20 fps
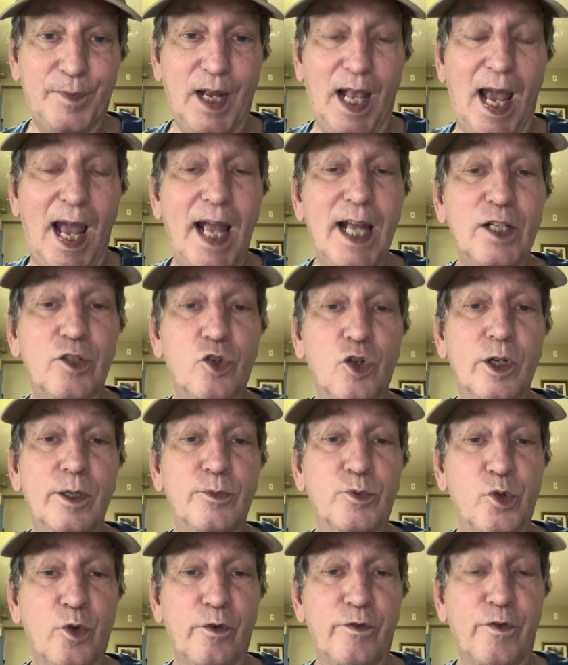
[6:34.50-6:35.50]

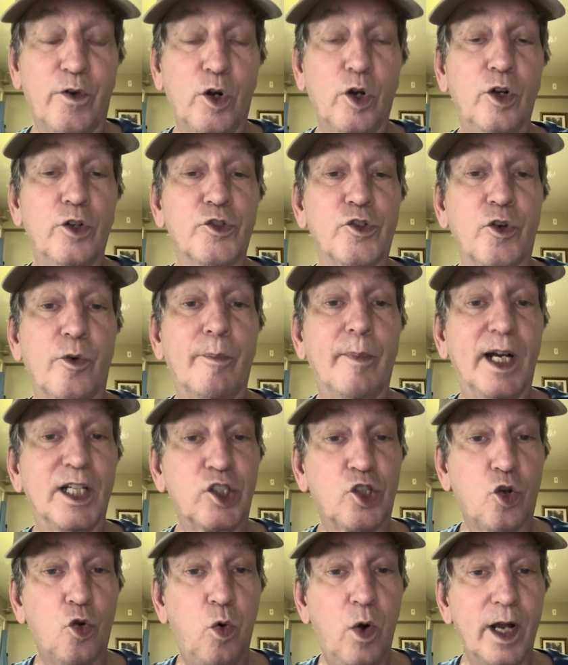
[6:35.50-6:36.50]
Atrium's referrals are
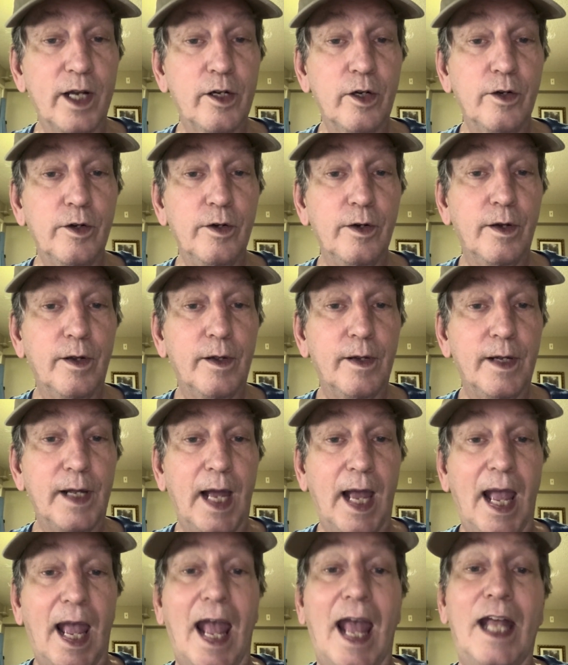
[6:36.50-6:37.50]
much quicker,
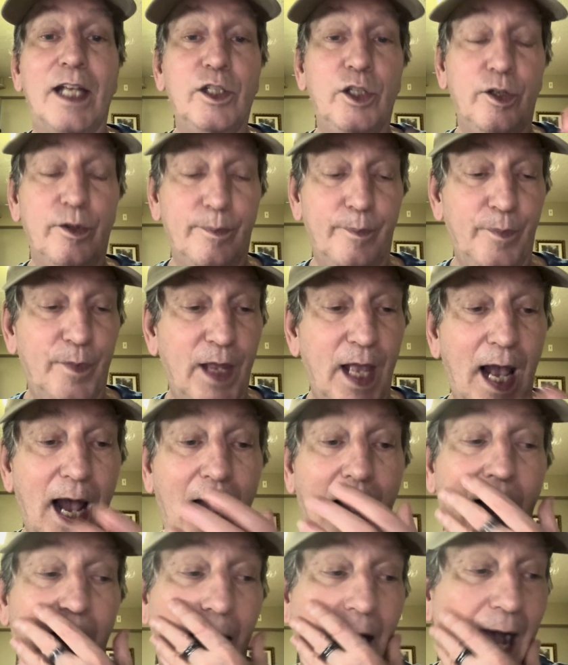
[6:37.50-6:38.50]
and
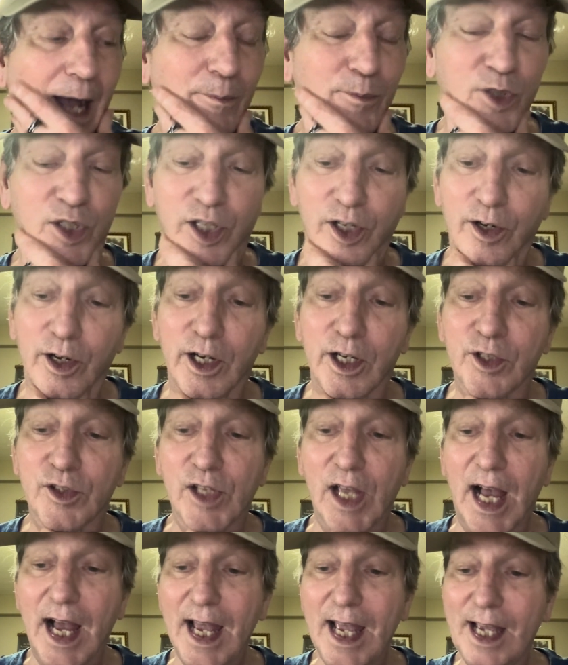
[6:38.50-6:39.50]
I'm serious.
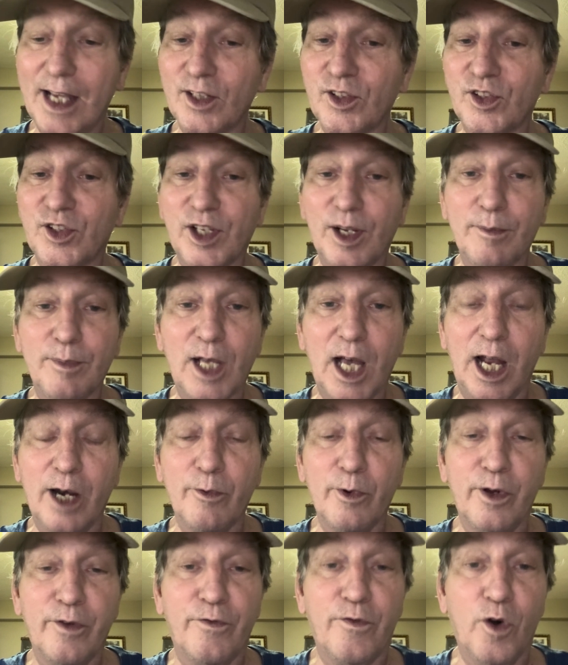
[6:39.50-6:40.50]
I had some kind of
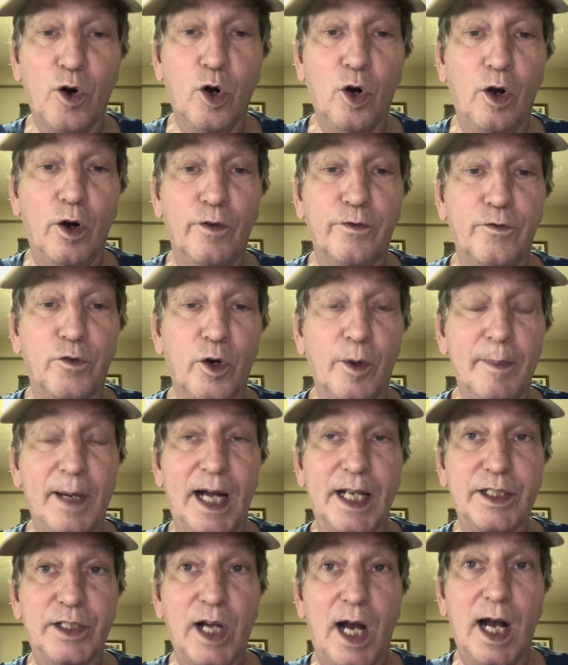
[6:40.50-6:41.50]
referral from
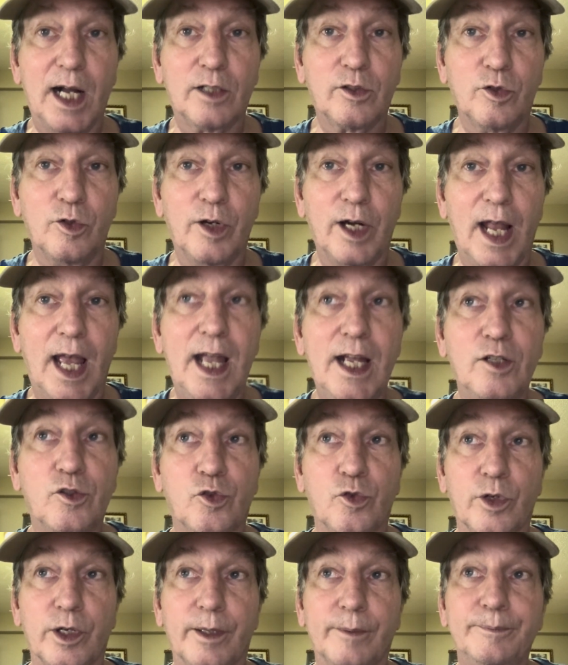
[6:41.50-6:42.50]
my doctor at
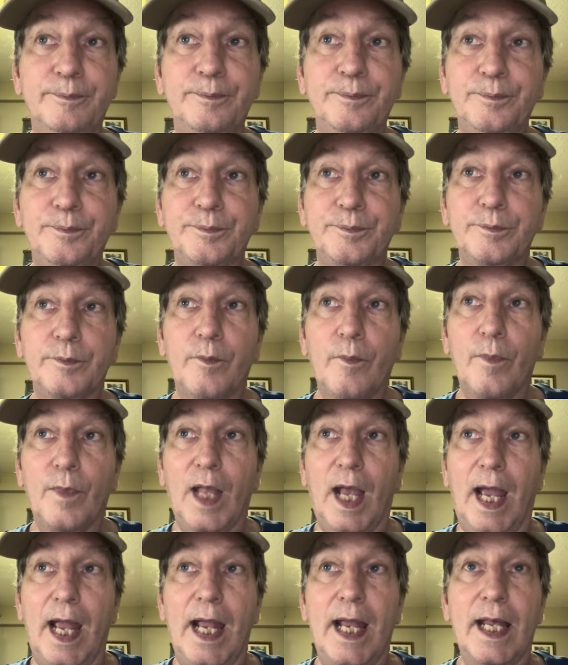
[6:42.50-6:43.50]
Atrium,
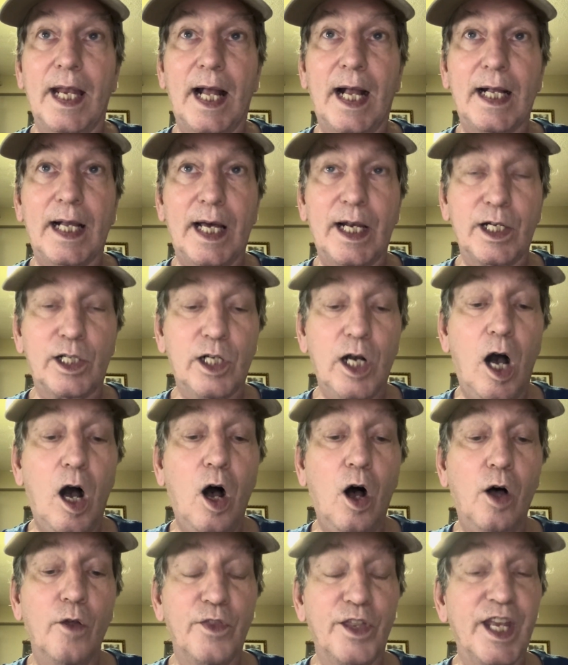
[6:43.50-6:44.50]
and I got a
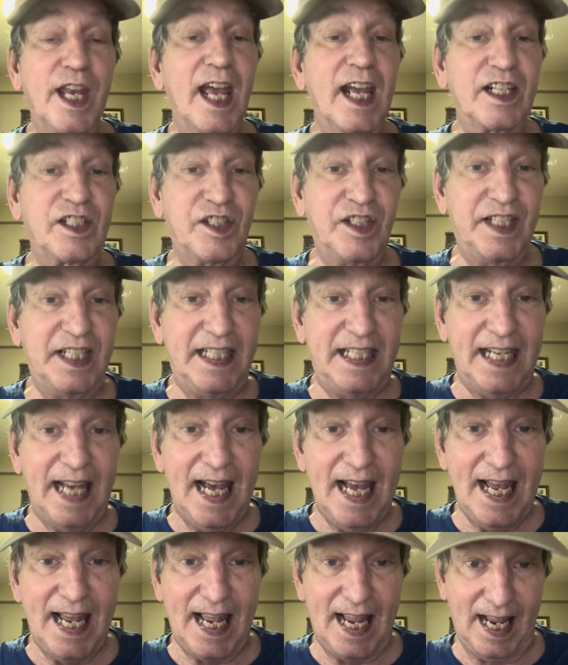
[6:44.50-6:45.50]
call the next
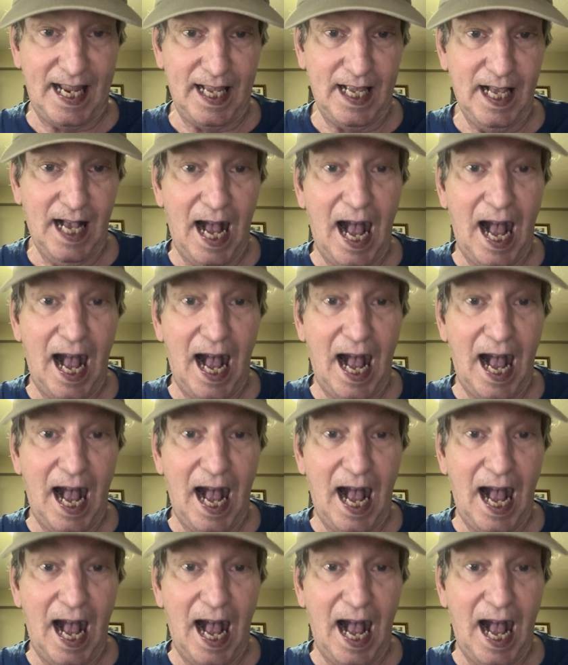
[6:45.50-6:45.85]
day.